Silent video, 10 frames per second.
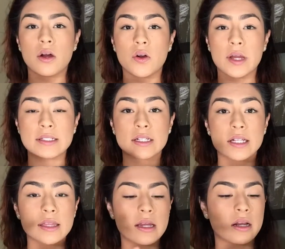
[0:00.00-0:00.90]
Okay, to
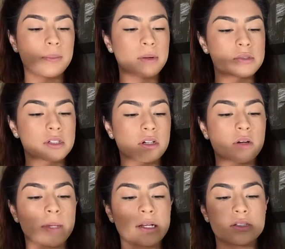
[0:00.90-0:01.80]
clean that up, I'm just going to
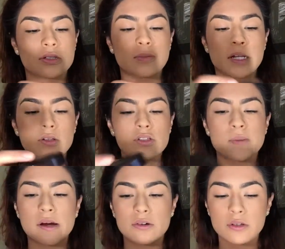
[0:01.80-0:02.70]
go back into my loose
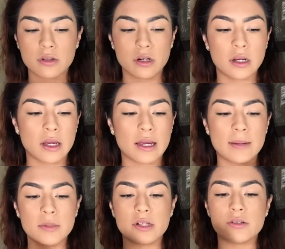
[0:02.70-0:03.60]
powder. And
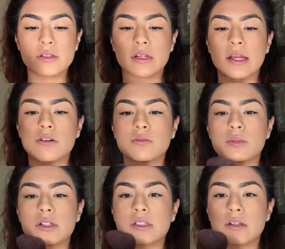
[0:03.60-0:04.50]
I'm going to use an angled
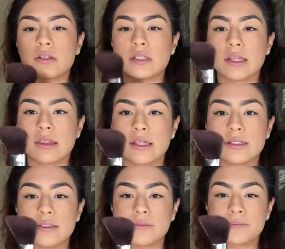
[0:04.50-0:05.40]
brush that looks like
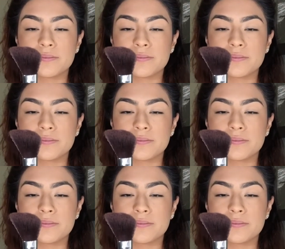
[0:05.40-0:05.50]
this.